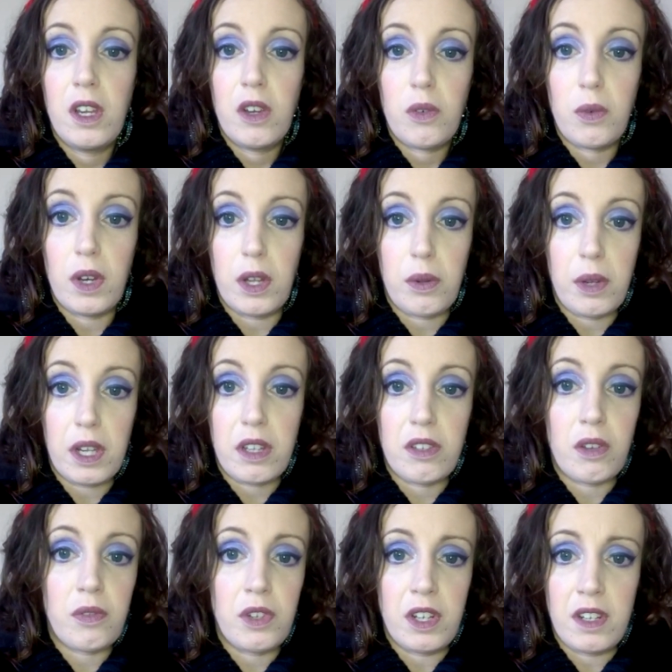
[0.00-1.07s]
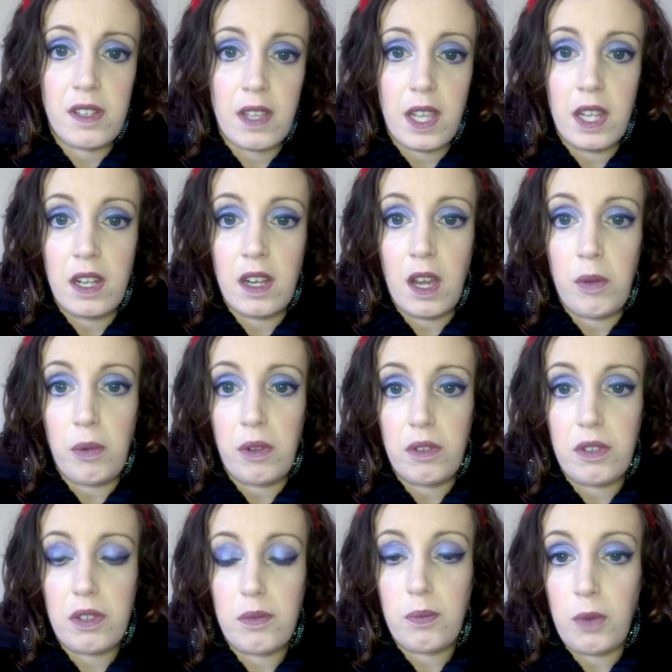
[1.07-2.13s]
really quick. Because often as a kitten, I will
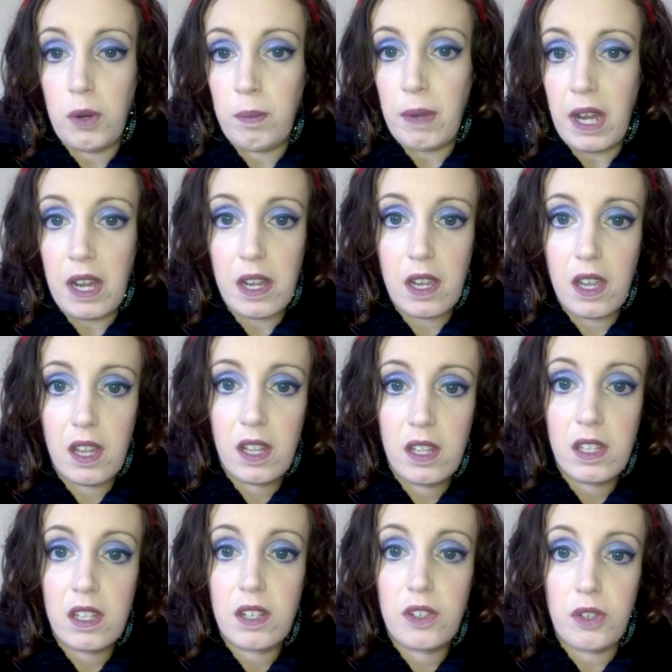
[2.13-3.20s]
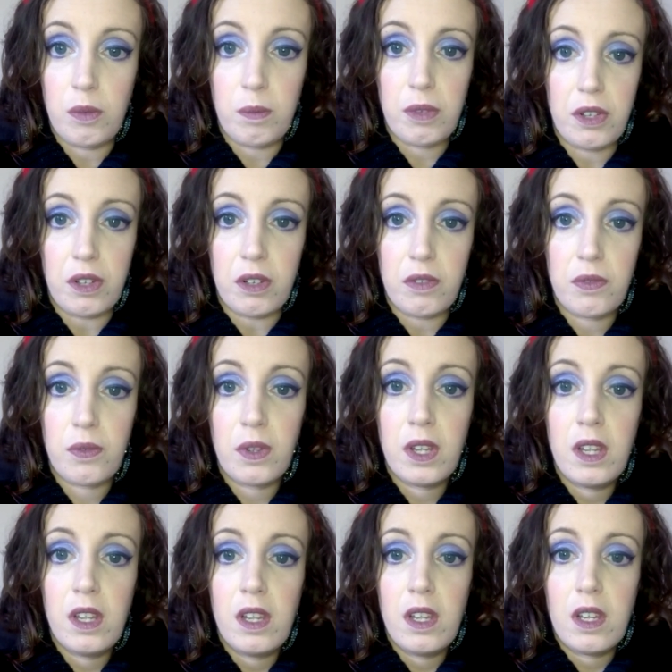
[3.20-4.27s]
just run back, dump stuff,
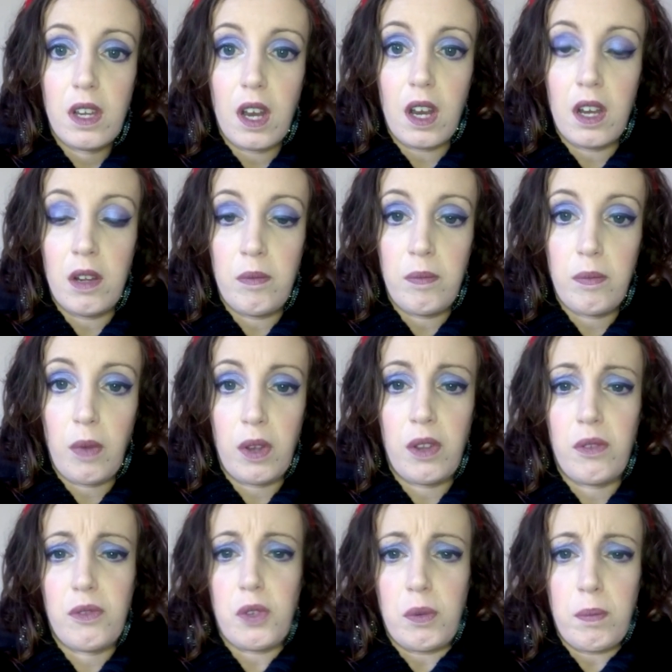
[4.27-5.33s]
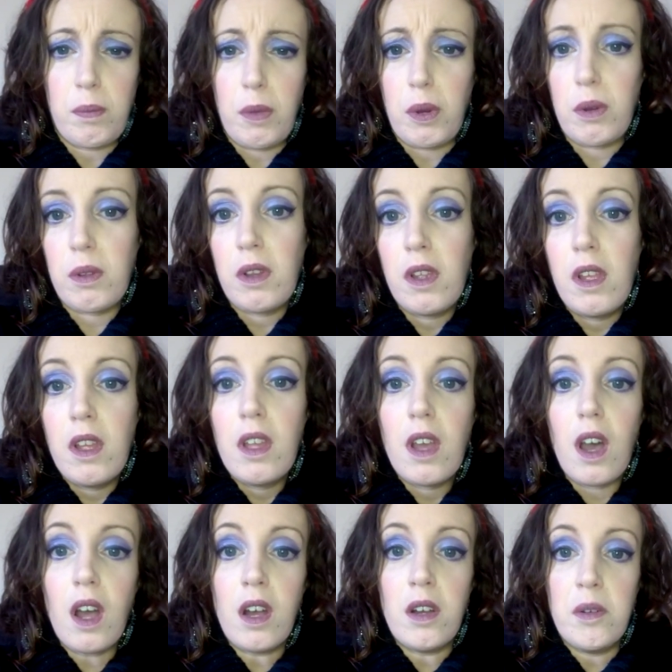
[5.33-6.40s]
well, not dump, but
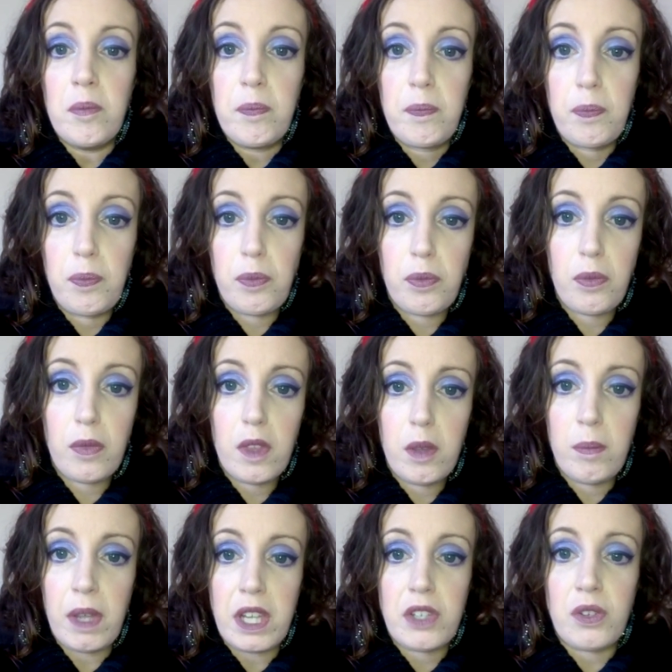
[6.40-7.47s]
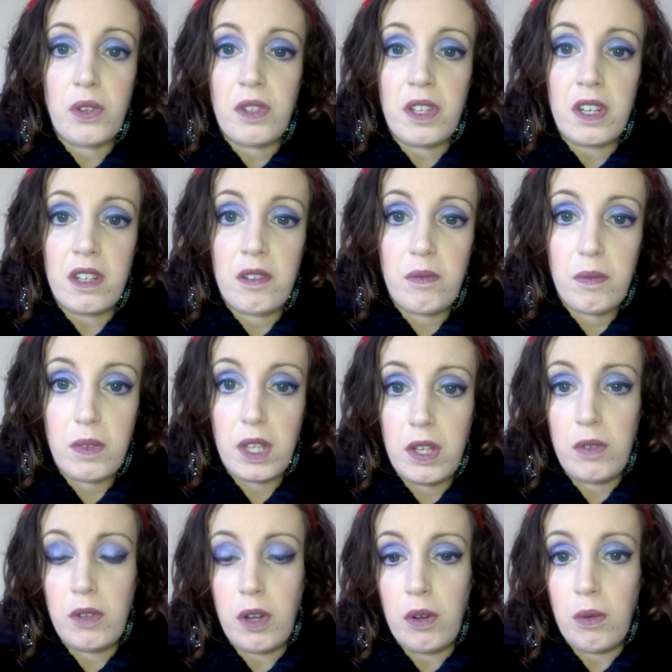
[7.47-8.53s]
make sure that you
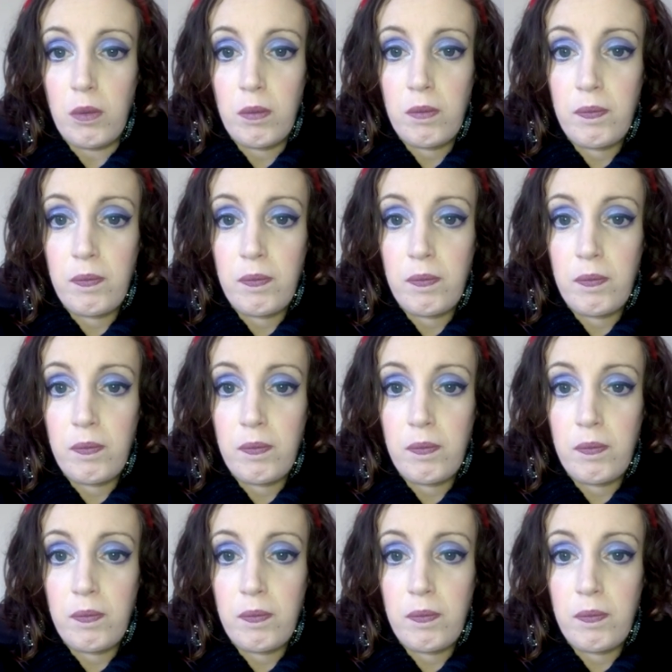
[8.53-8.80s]
know